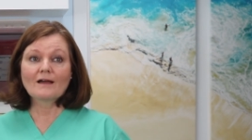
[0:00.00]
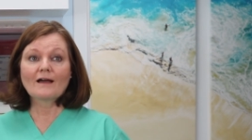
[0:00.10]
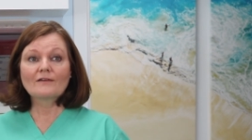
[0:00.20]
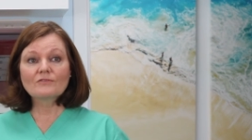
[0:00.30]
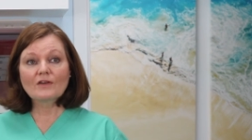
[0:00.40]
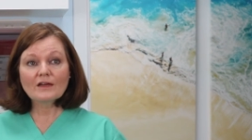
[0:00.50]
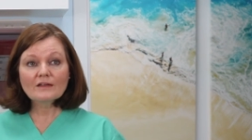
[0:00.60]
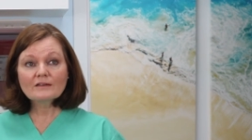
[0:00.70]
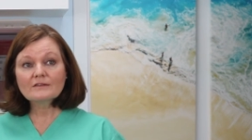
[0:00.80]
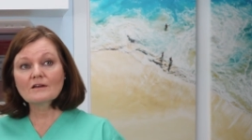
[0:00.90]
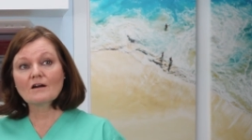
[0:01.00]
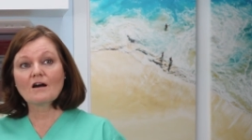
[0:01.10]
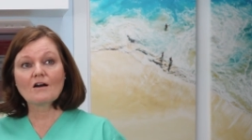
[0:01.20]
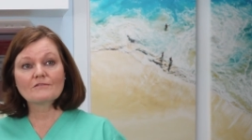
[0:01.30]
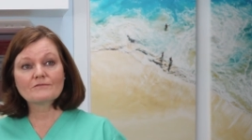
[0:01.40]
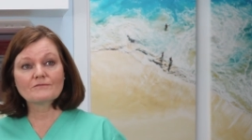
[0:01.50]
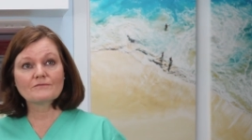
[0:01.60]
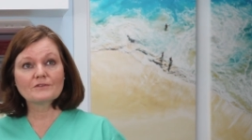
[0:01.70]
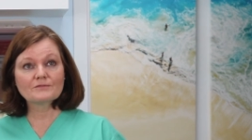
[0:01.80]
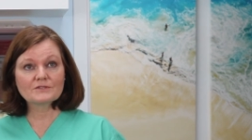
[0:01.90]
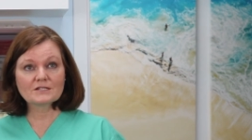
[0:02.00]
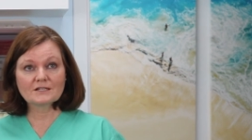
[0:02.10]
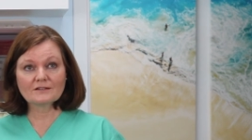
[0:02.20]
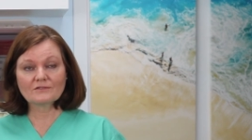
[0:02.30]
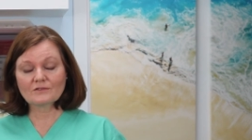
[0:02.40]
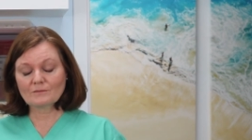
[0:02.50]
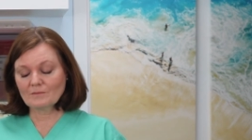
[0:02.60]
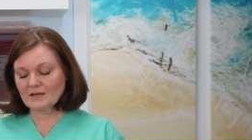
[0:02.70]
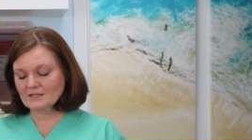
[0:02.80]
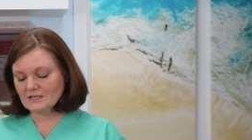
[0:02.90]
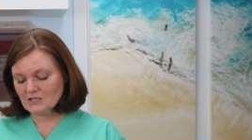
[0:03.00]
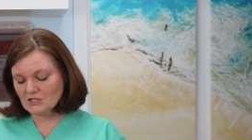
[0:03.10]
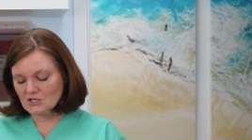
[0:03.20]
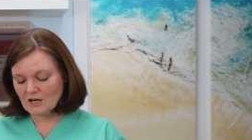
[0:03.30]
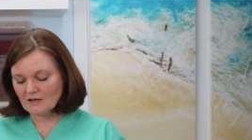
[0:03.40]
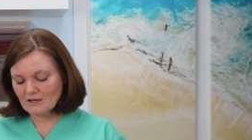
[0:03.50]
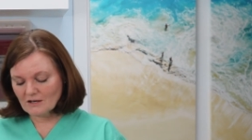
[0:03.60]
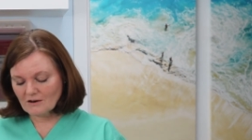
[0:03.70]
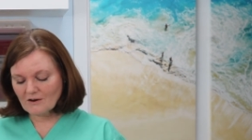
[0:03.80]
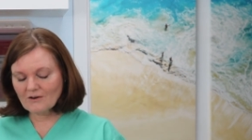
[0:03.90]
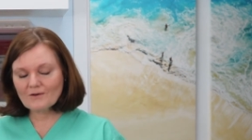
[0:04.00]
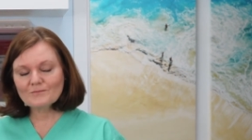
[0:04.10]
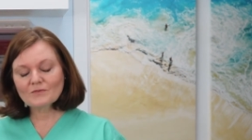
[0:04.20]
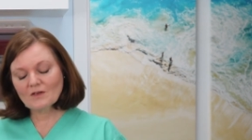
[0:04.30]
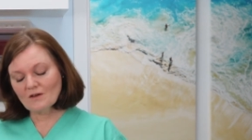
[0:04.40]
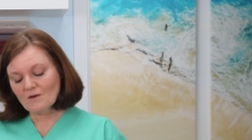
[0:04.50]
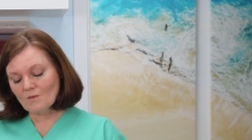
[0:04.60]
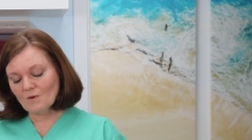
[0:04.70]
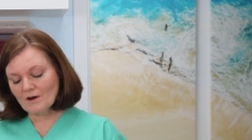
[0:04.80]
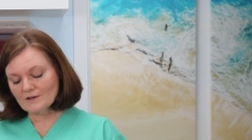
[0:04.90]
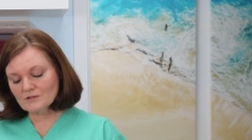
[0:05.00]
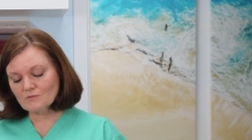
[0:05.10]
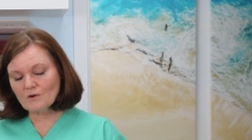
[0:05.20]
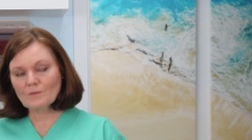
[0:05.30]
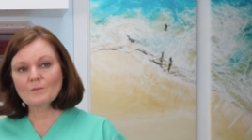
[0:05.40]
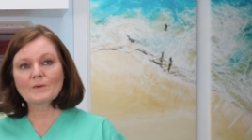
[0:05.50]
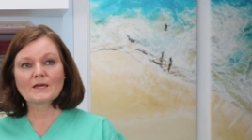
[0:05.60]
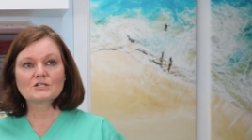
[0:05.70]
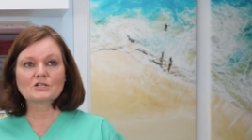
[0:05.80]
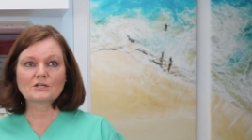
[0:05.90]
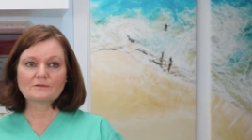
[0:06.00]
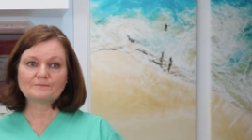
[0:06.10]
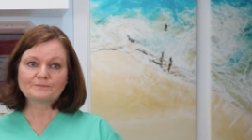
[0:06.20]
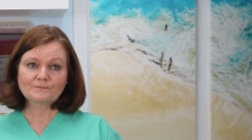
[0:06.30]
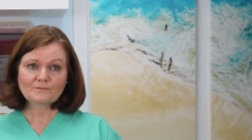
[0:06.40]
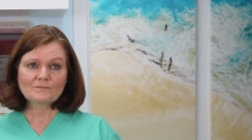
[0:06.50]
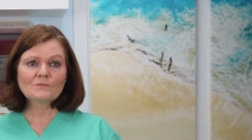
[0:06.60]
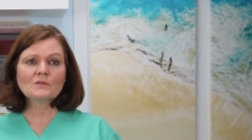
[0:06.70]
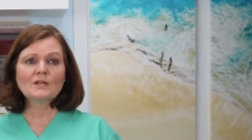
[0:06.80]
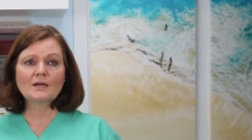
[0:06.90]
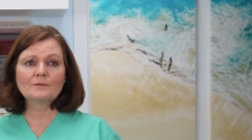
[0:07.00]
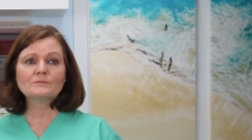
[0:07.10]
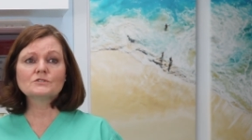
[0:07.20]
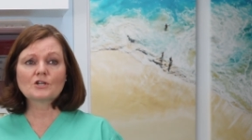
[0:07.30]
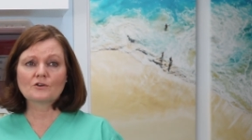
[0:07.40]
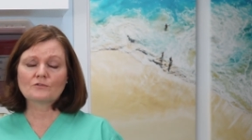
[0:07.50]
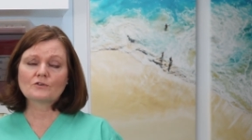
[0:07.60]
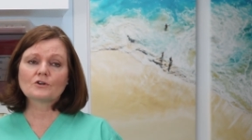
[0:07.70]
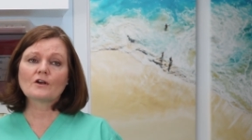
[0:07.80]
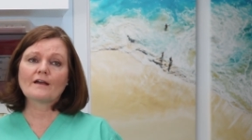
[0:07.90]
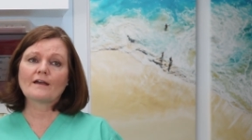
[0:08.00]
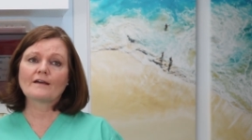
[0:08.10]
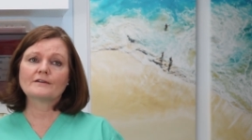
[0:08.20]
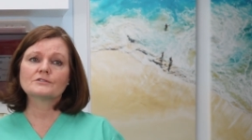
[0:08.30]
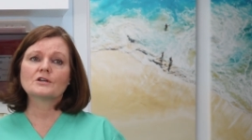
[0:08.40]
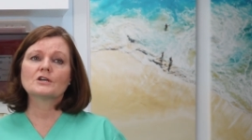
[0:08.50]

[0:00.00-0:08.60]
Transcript: And then our 15th message on here was from a patient named Jennifer, and